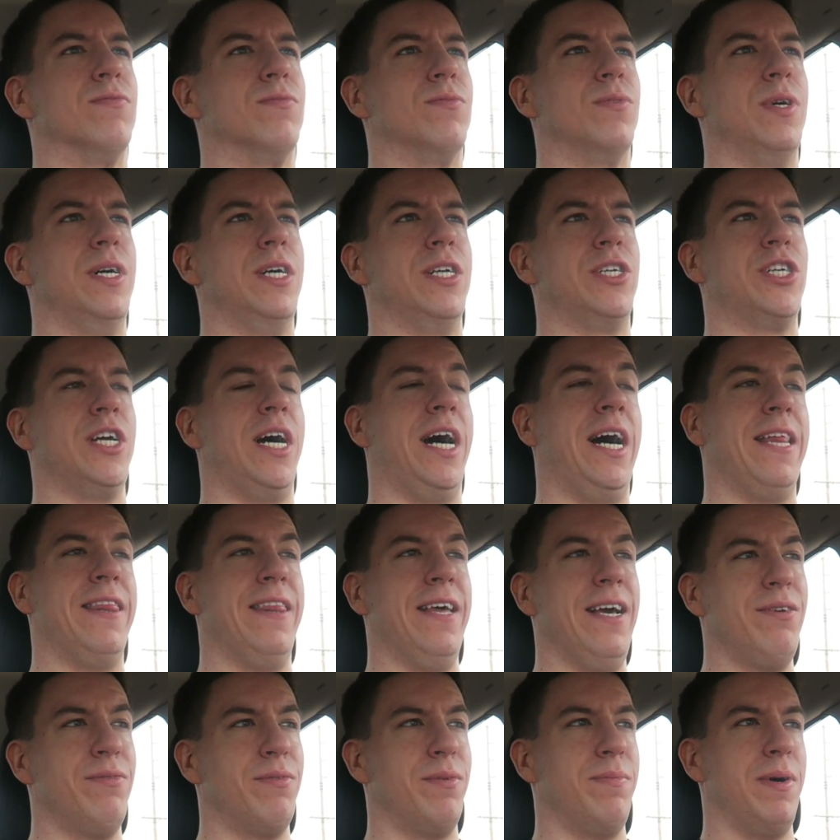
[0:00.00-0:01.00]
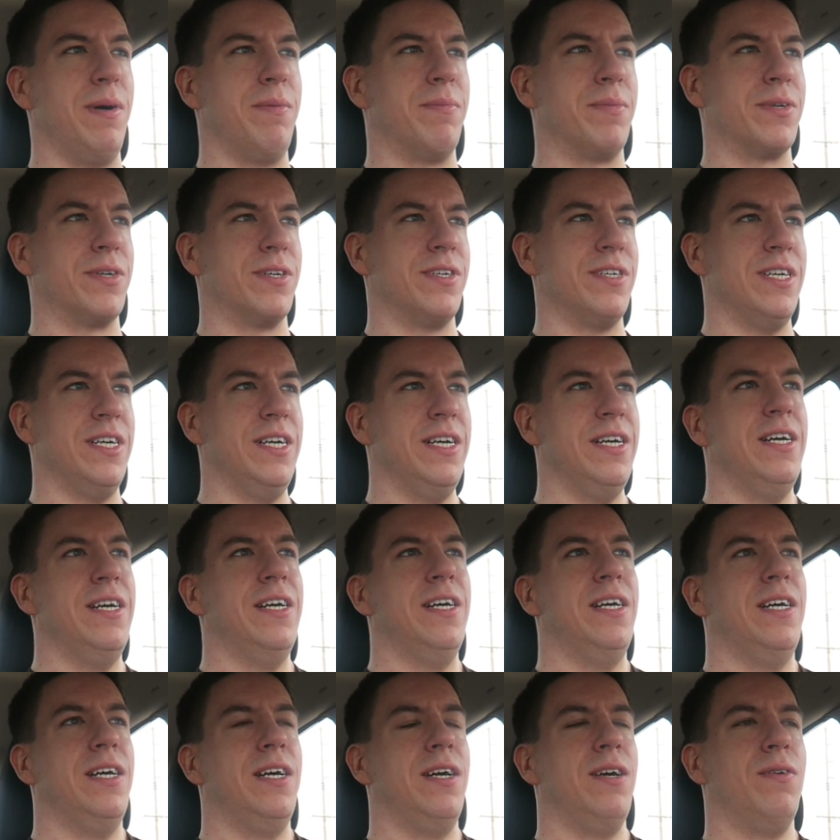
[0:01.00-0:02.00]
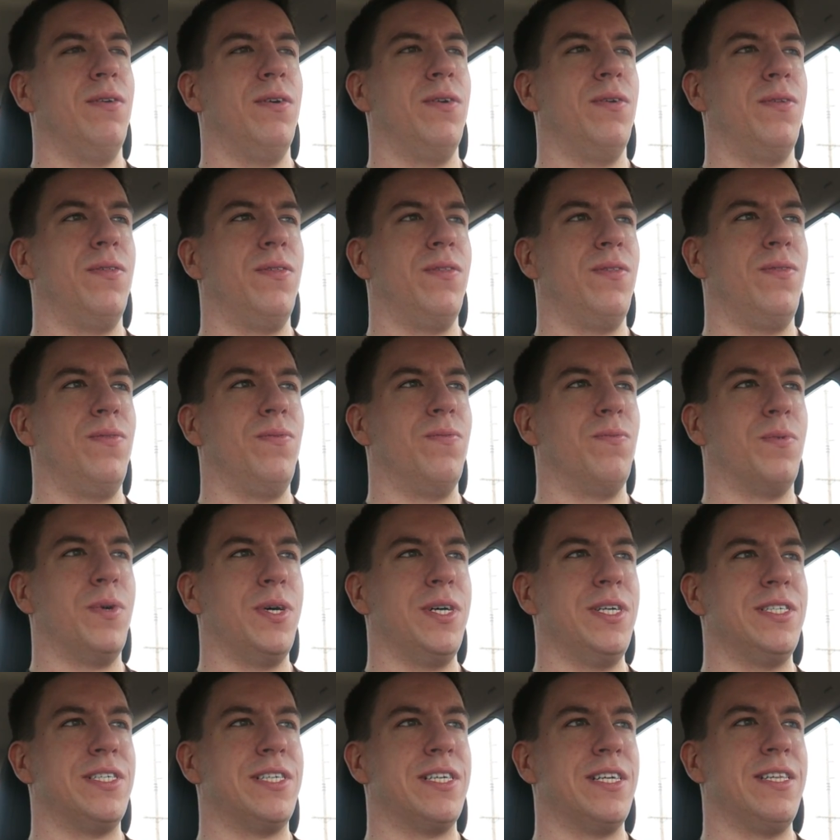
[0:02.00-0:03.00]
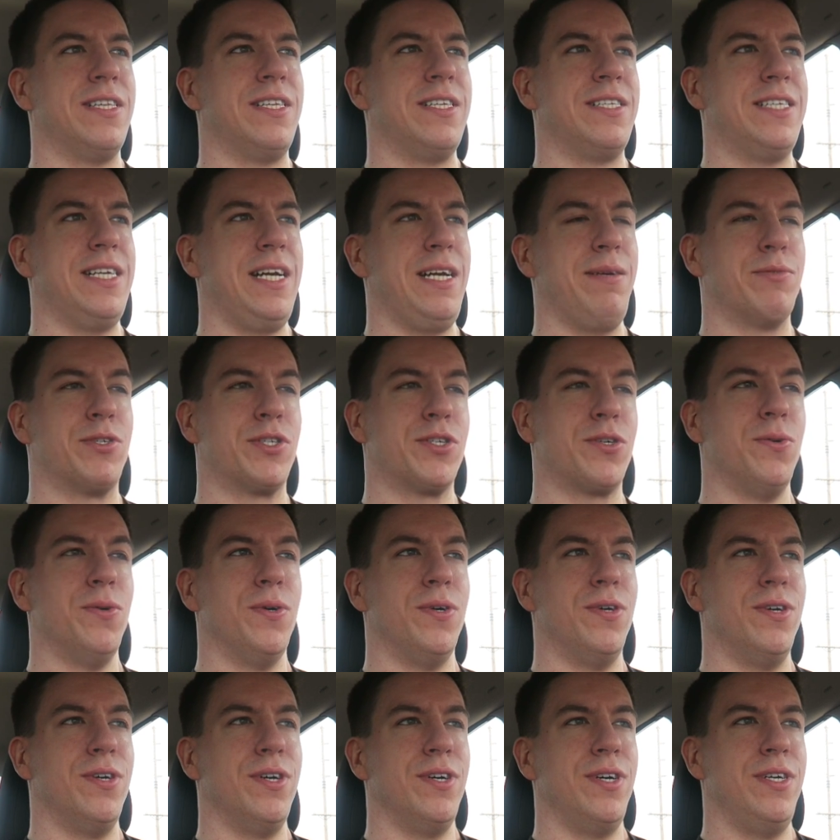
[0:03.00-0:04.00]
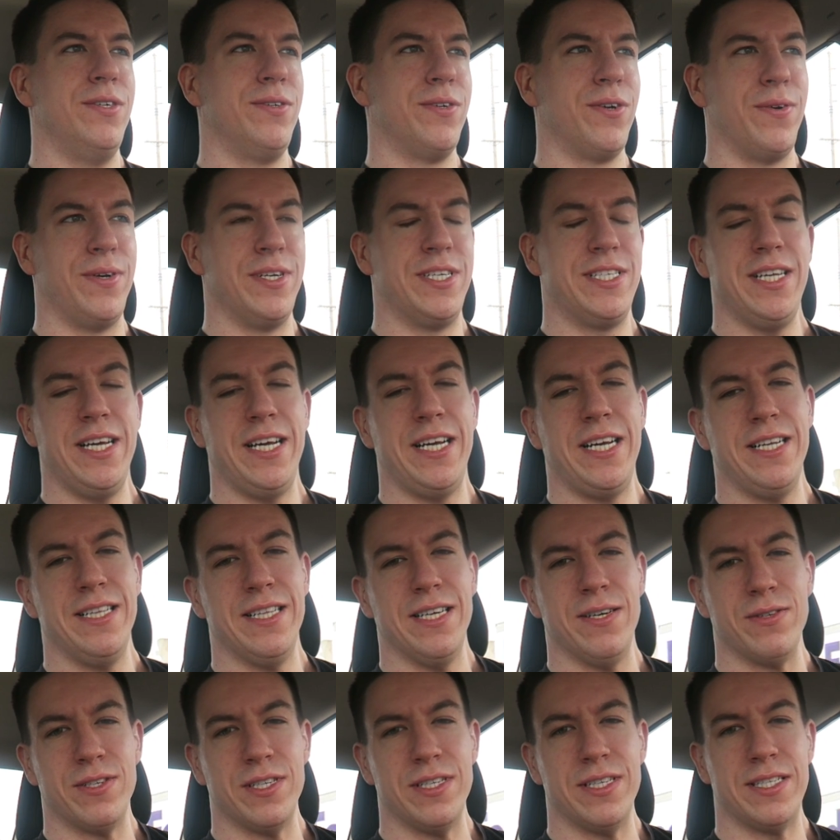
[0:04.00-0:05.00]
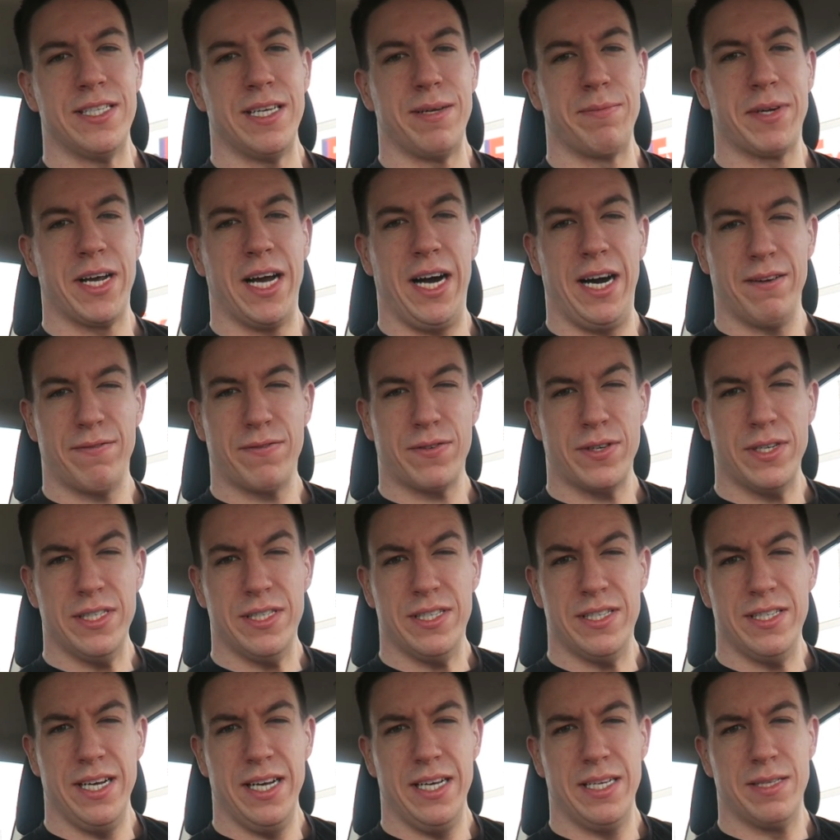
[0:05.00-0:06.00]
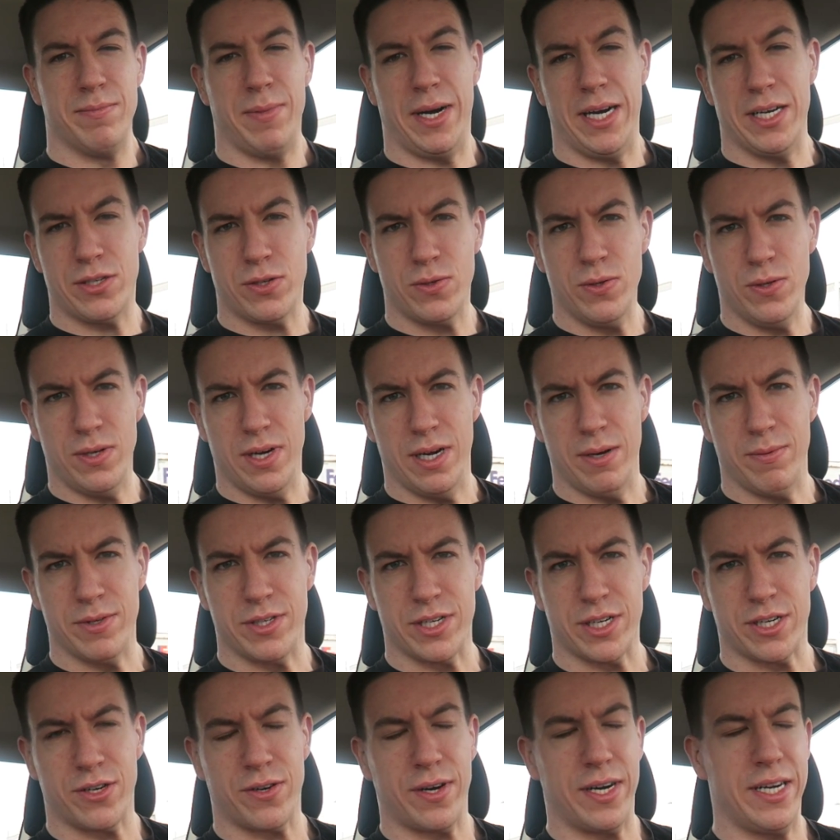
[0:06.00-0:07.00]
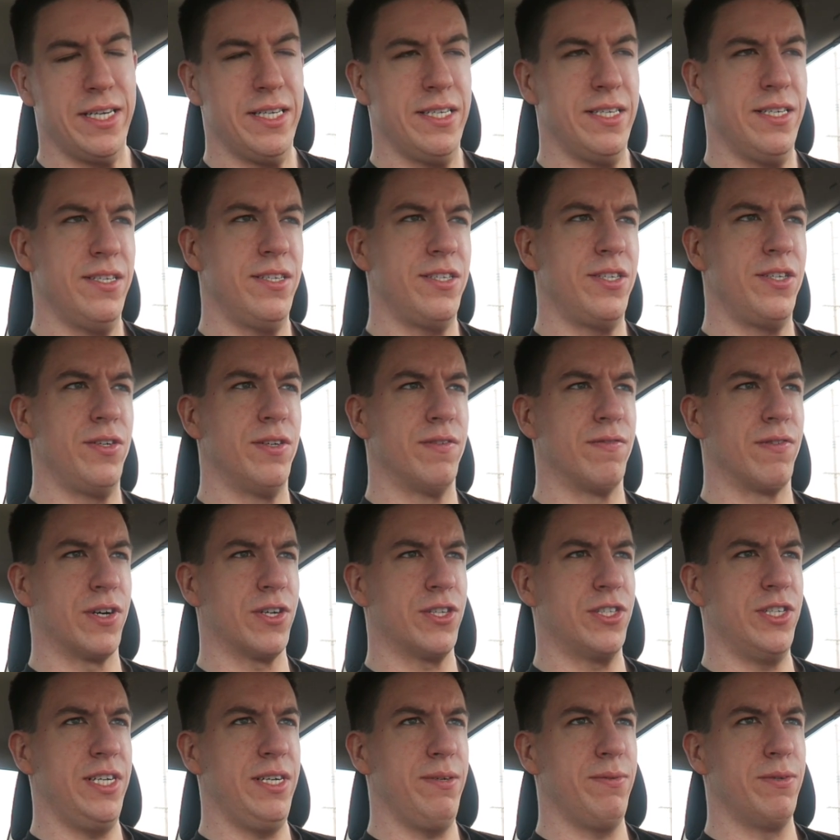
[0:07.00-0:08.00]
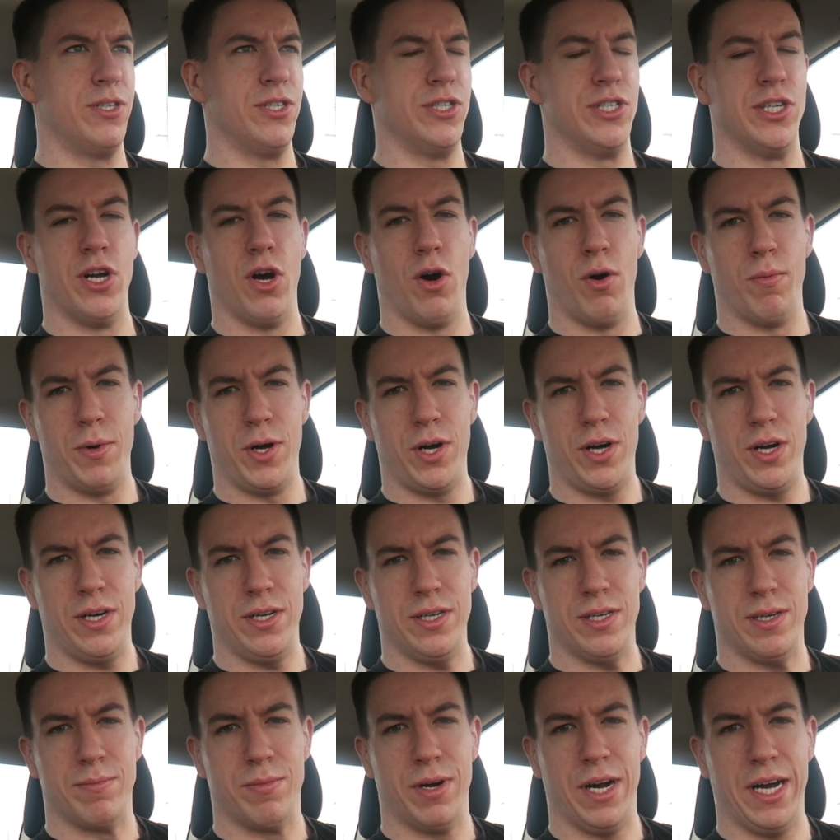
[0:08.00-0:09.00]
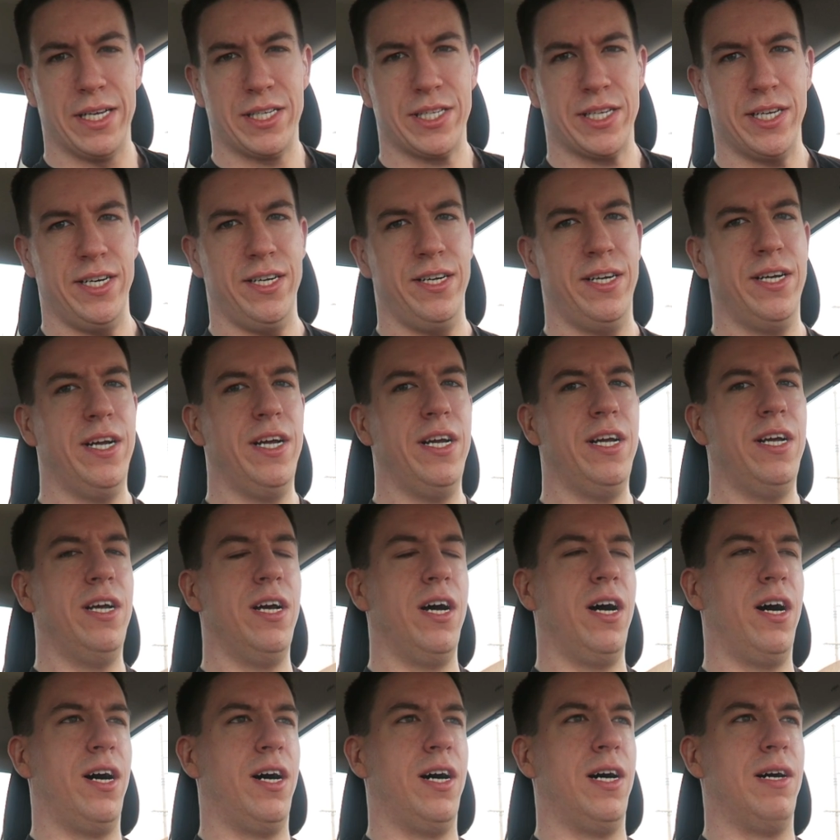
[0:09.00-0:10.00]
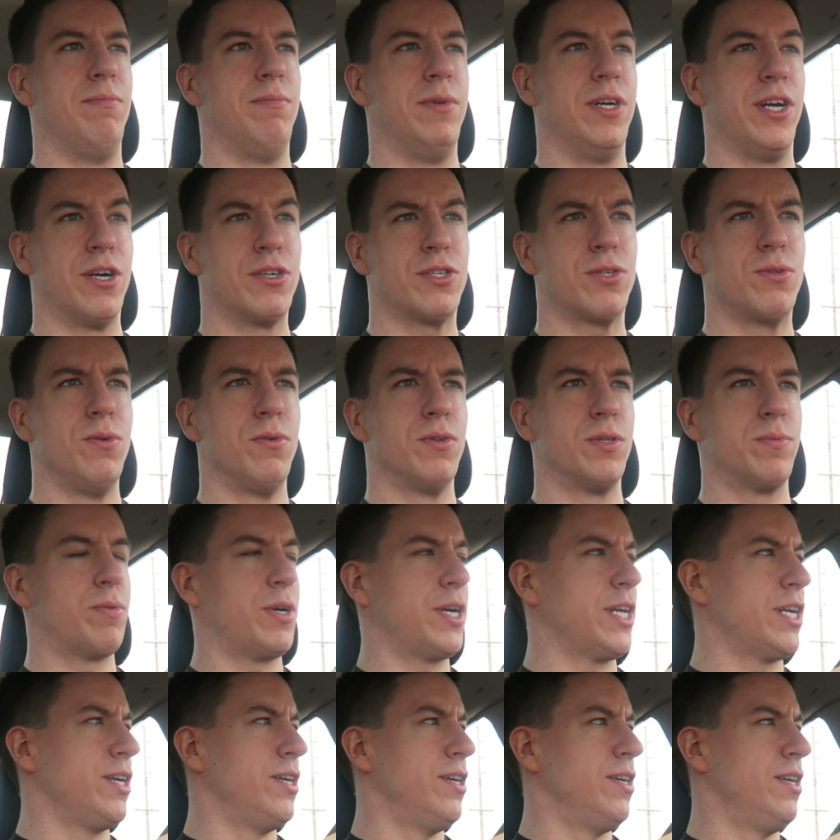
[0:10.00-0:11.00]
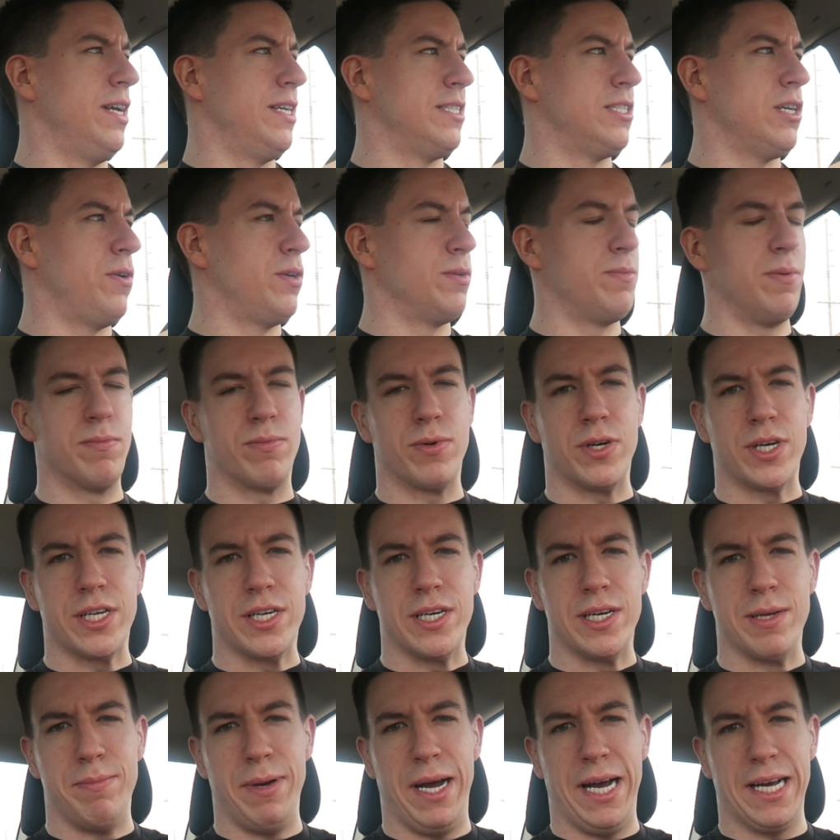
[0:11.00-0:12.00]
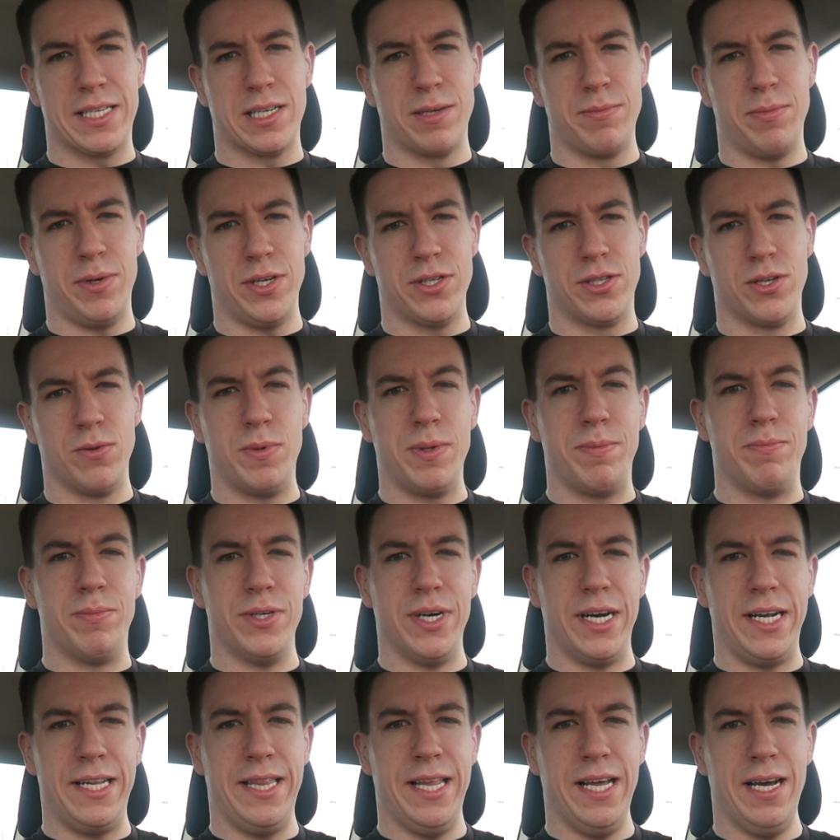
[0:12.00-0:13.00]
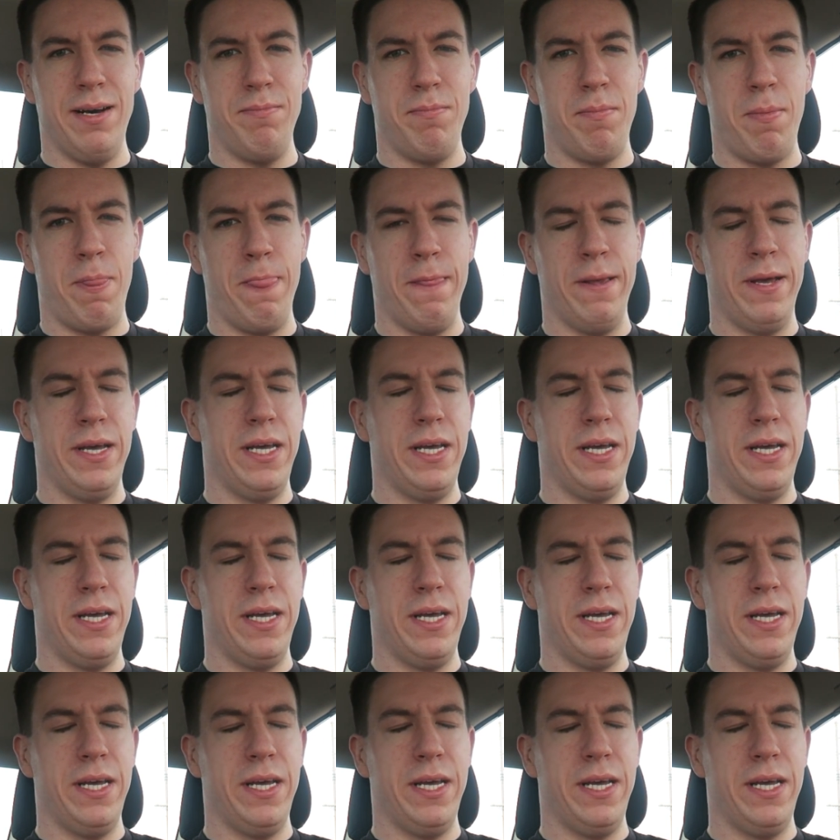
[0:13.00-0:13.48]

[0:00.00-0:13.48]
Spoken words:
which I then remembered was the same school, Illinois State, that was in the same conference as my school. I went to Creighton University, which is in Omaha, Nebraska. And our school was pretty good, has always been pretty good at basketball, so we played them